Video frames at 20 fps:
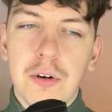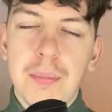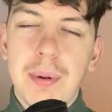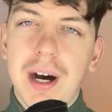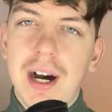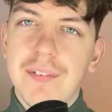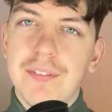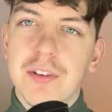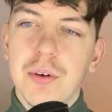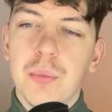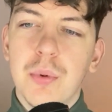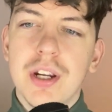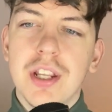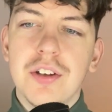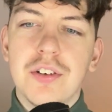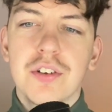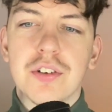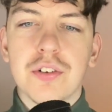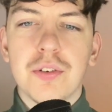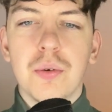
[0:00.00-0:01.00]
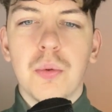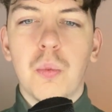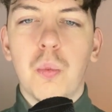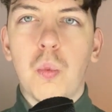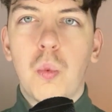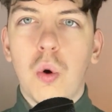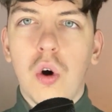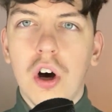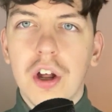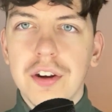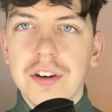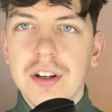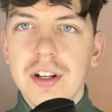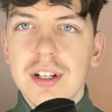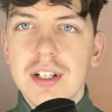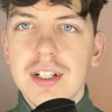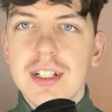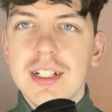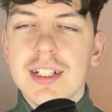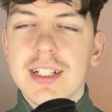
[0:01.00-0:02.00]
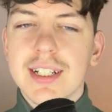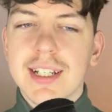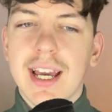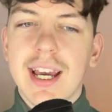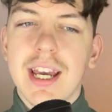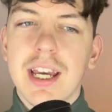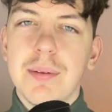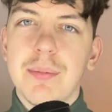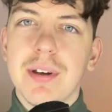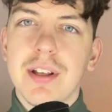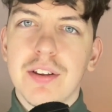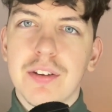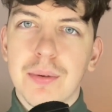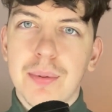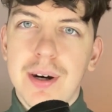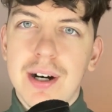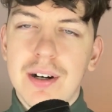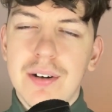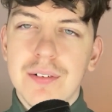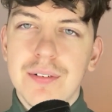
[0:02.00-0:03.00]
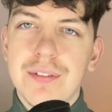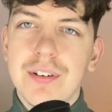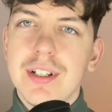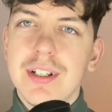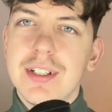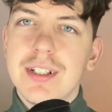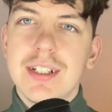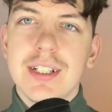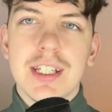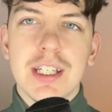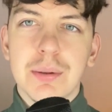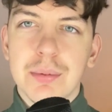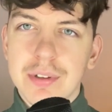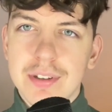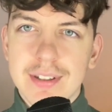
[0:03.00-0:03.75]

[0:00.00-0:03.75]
but after winning just 1 game in 12, he was